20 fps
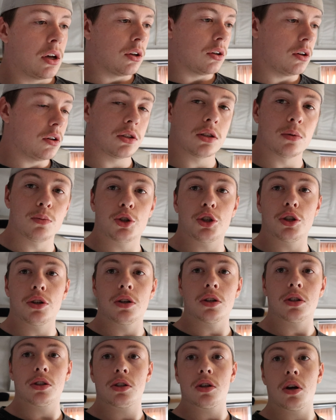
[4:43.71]
Use some
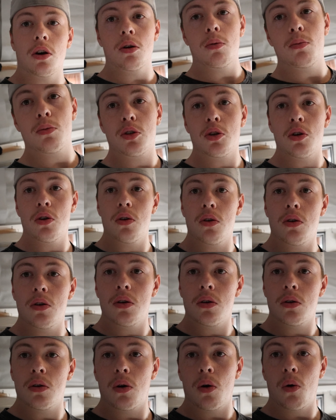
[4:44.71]
sugar soap
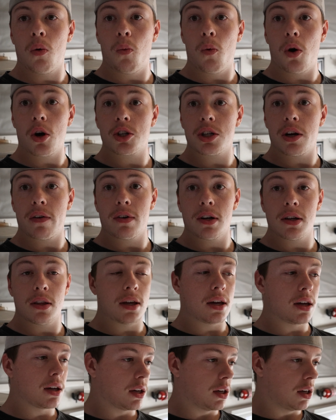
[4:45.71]
to wash
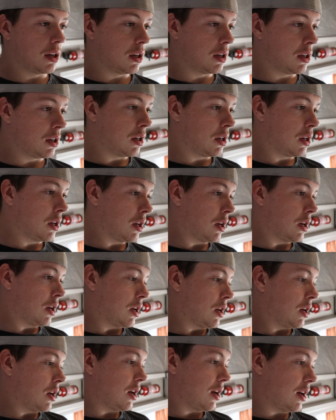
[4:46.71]
everything.
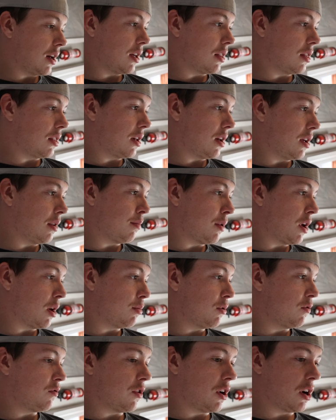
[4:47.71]
And then
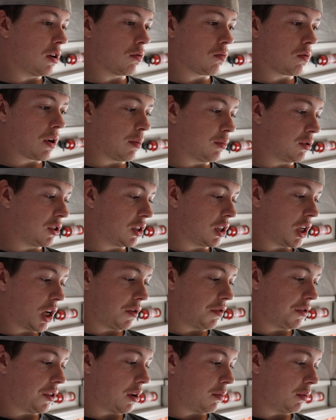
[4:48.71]
maybe vinyl wrap the
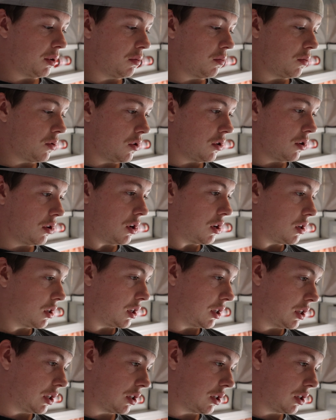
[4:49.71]
stuff that we want.